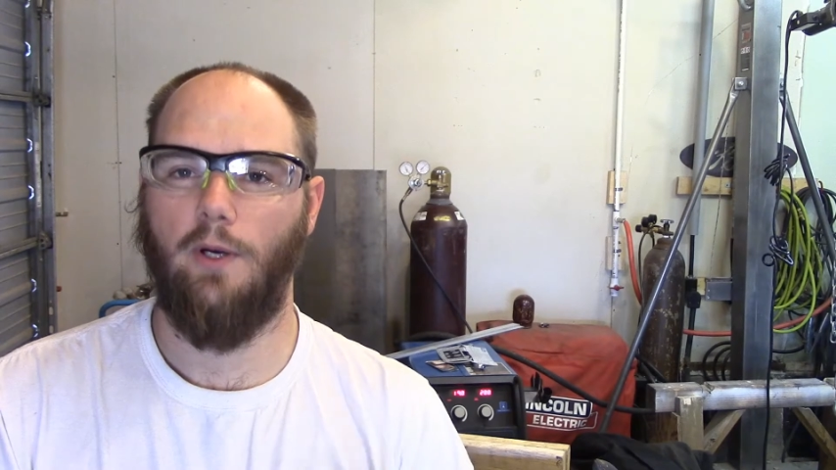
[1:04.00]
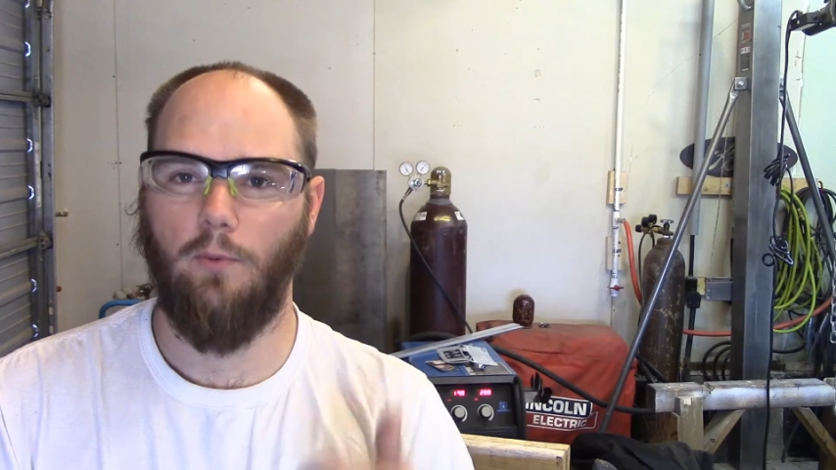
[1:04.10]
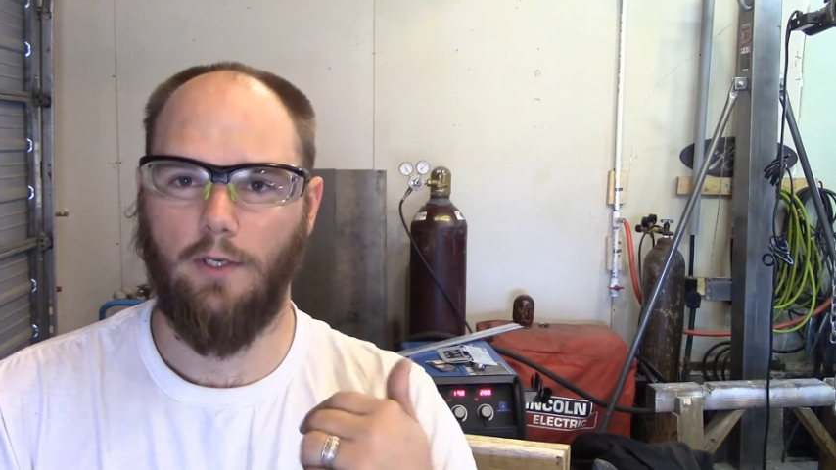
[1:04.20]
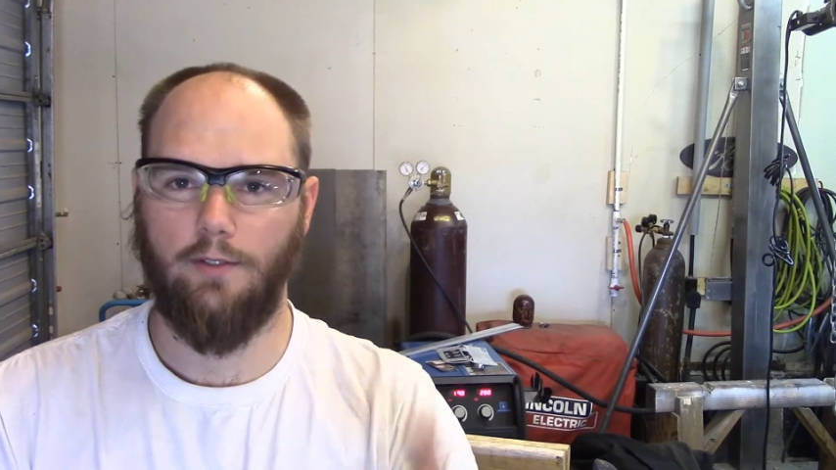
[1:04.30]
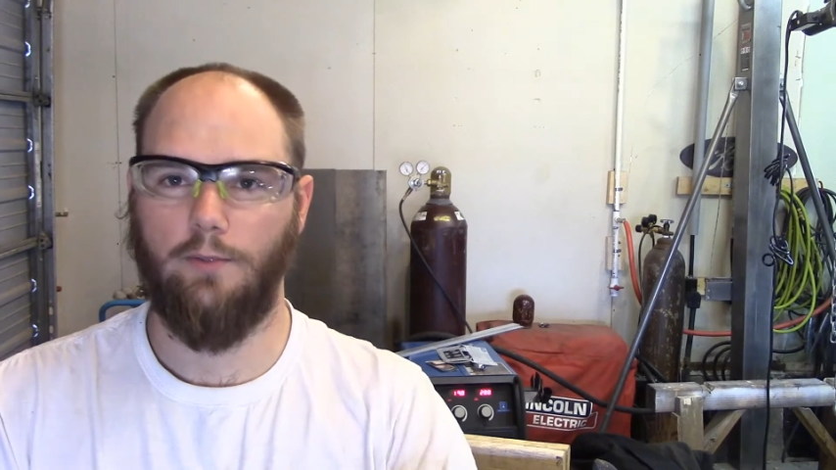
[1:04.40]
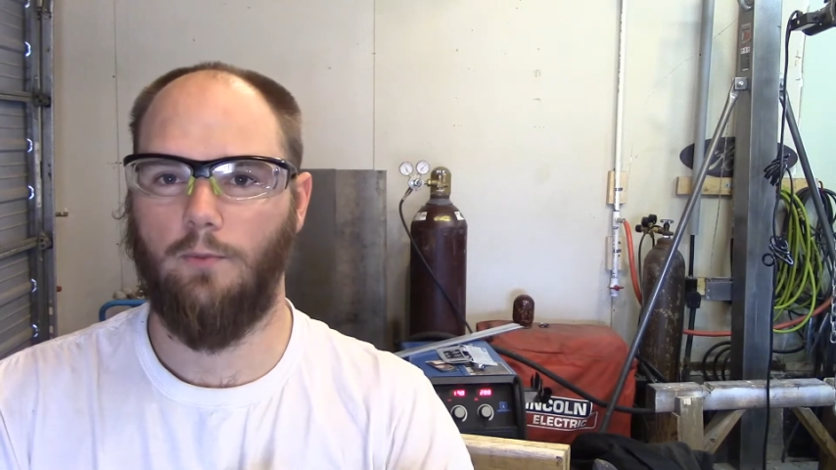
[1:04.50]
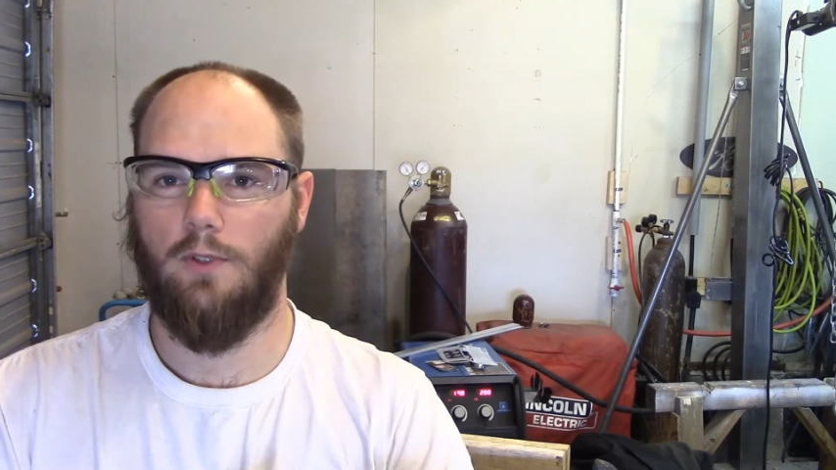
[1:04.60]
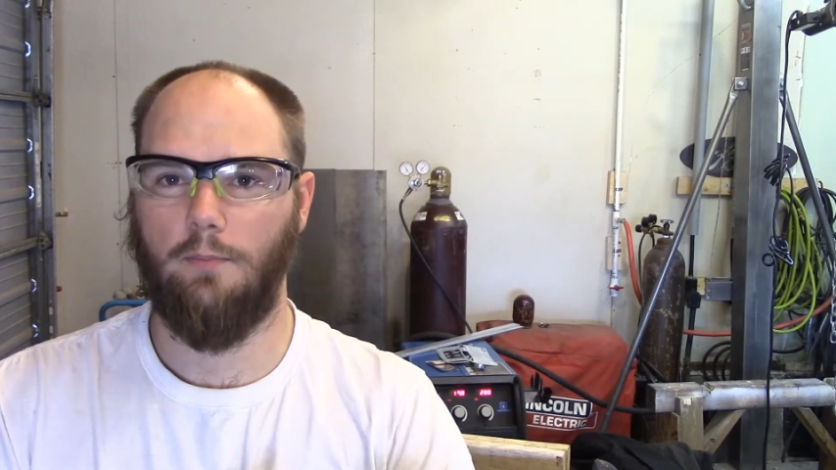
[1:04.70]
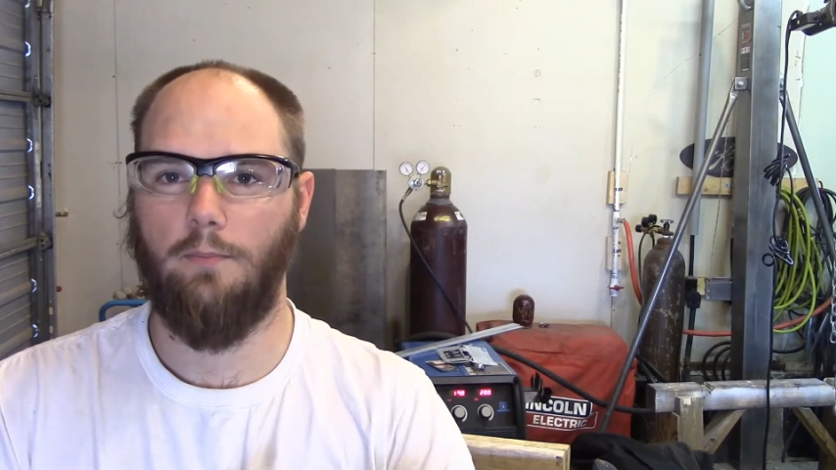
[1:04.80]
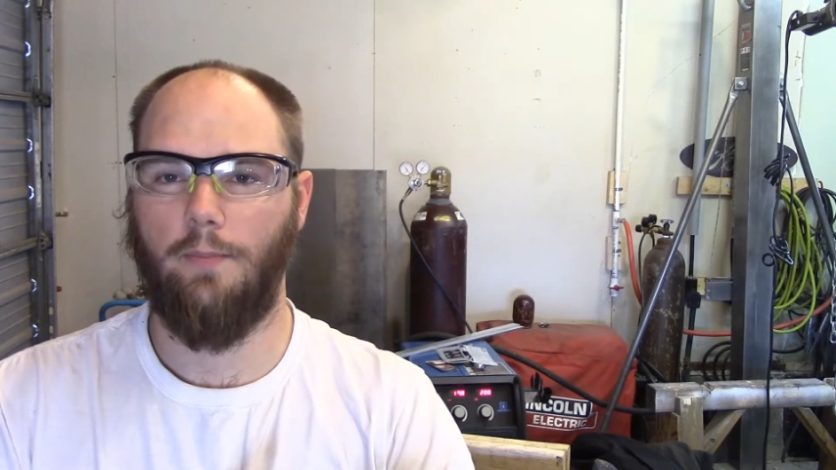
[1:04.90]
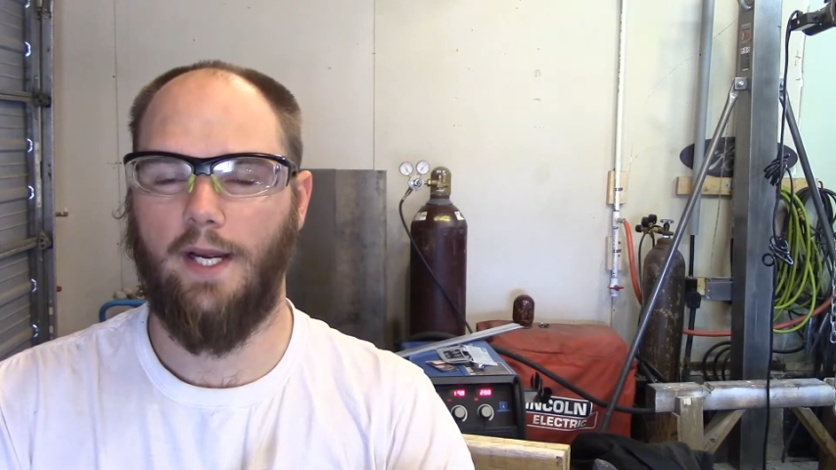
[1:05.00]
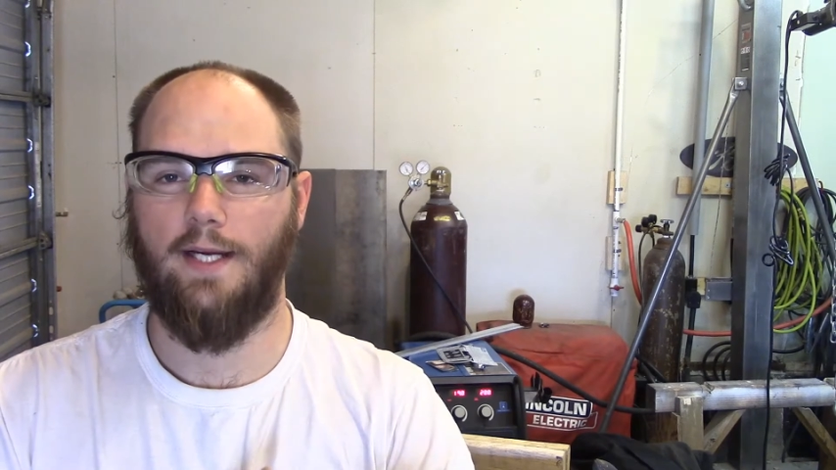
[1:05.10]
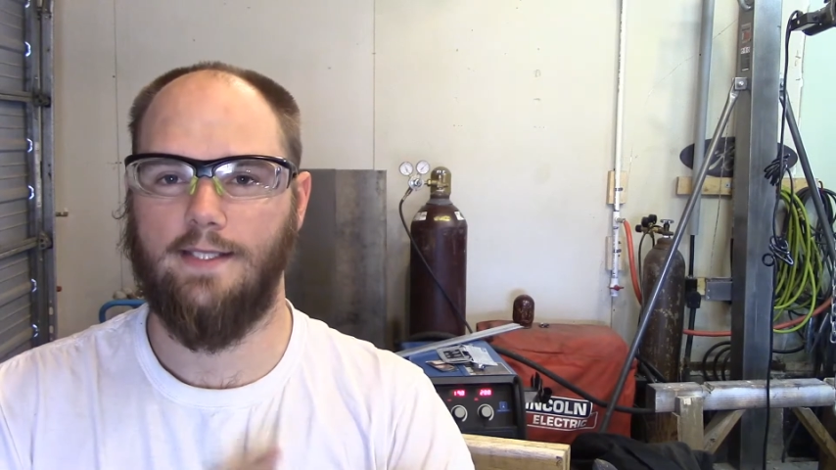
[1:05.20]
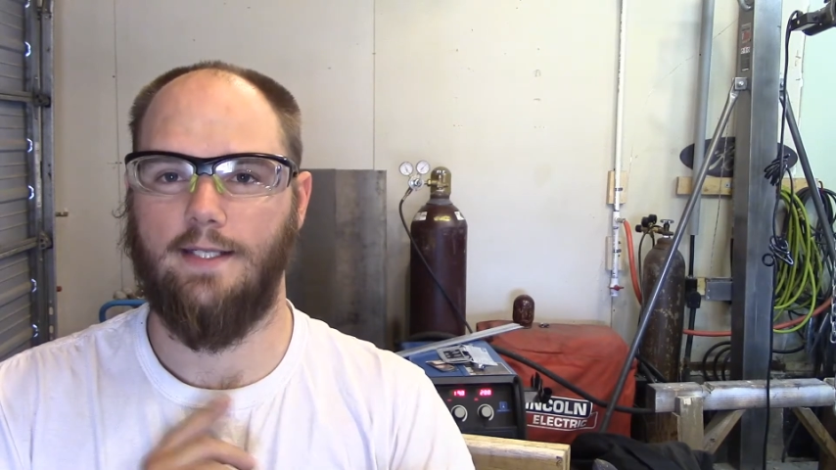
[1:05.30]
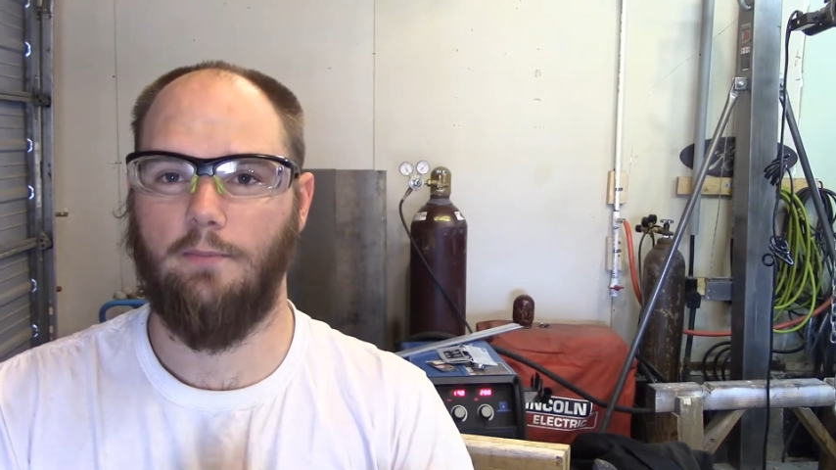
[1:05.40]
by welding one
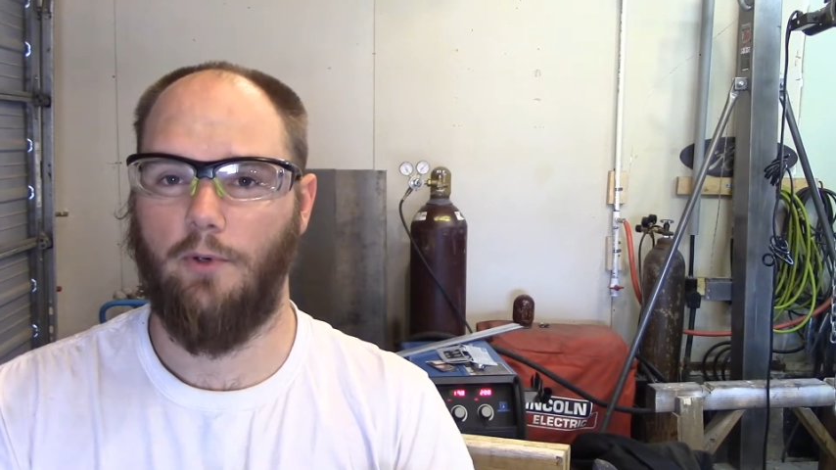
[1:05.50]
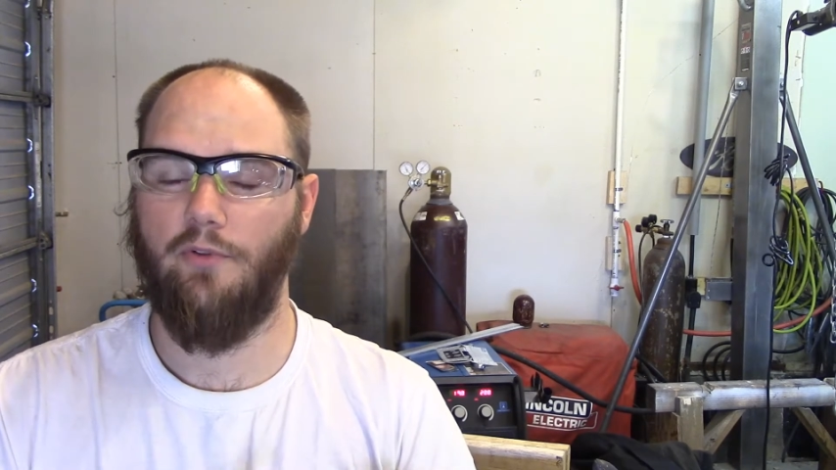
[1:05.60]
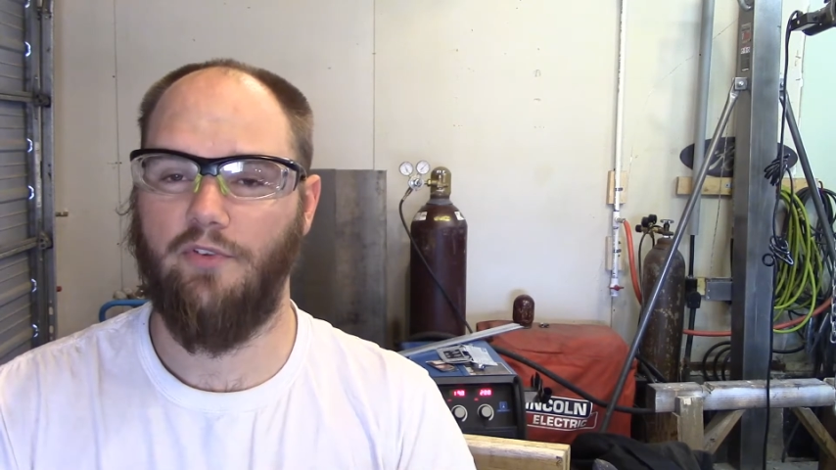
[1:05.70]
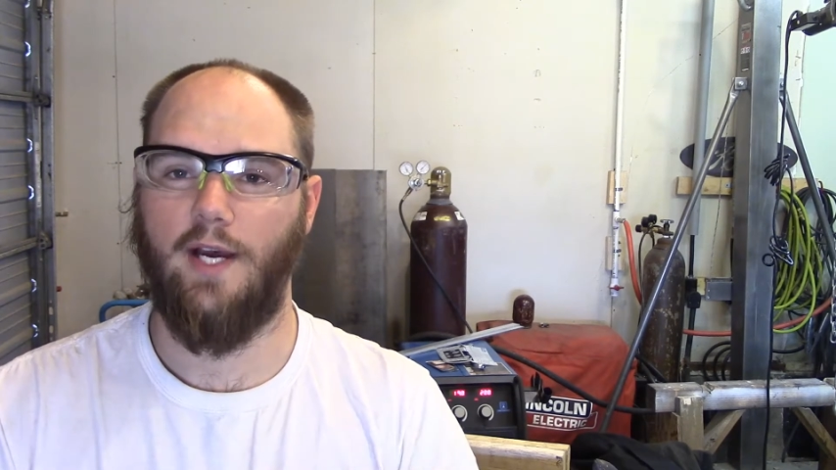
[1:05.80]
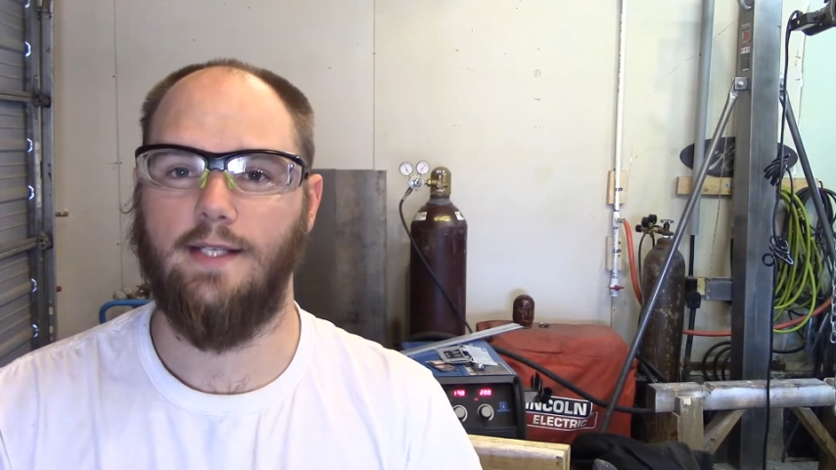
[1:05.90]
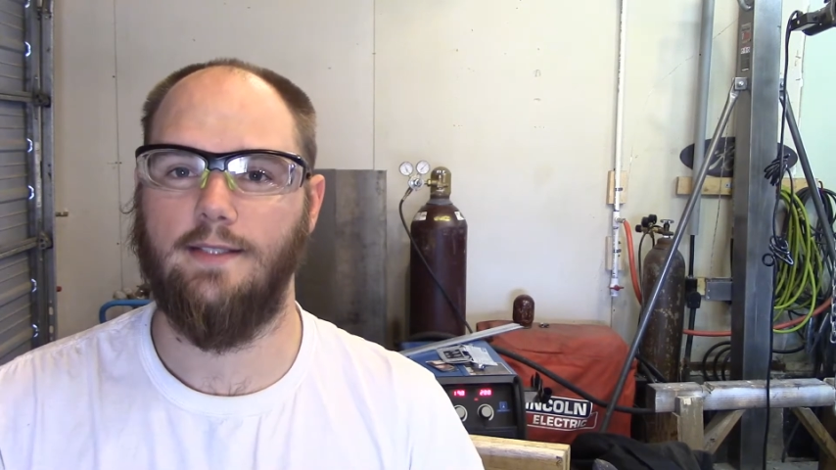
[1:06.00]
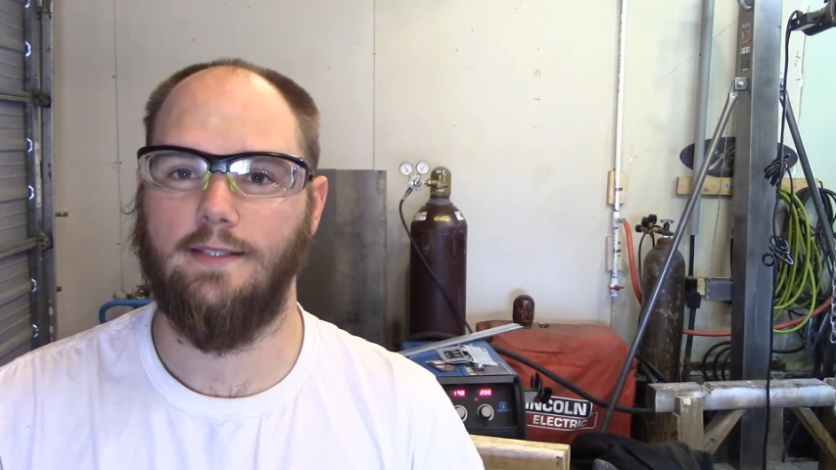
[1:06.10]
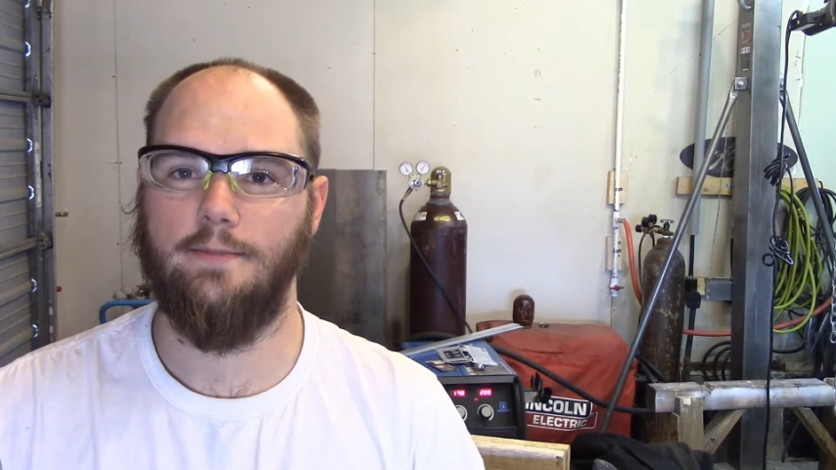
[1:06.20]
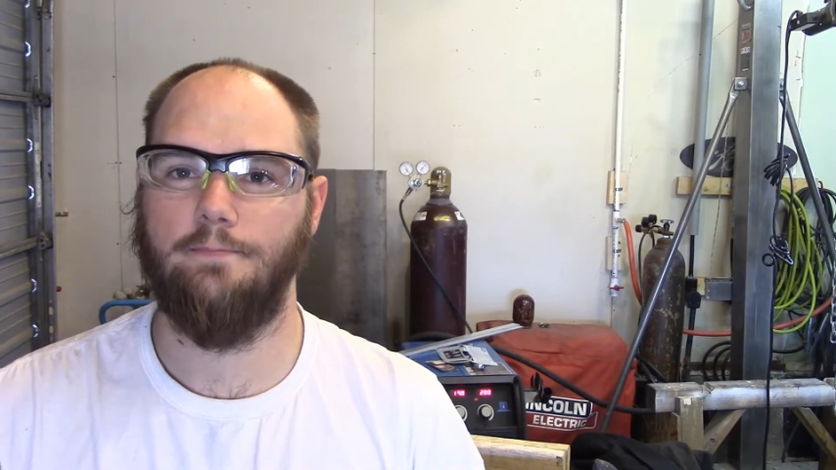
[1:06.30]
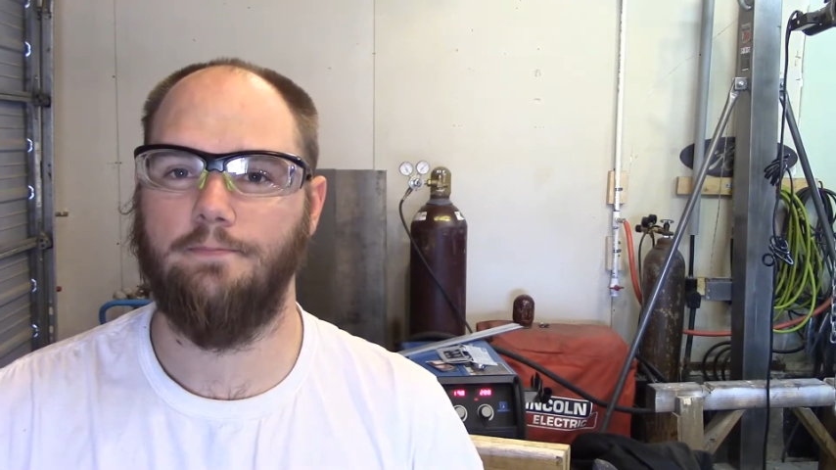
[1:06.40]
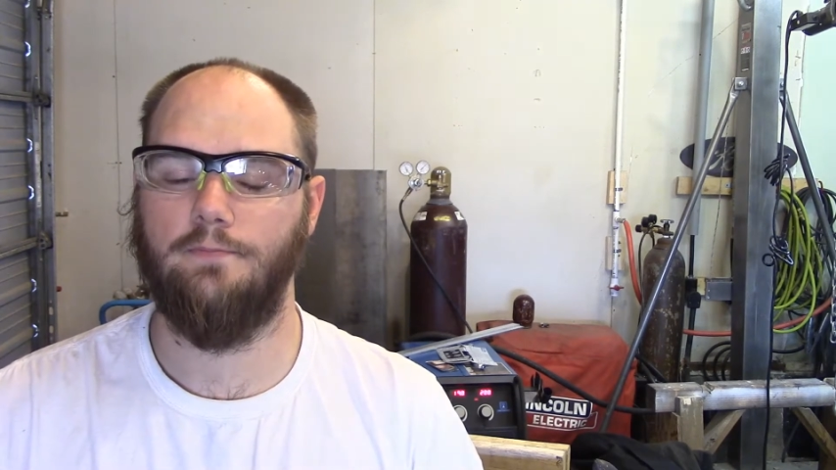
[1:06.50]
pass on both sides.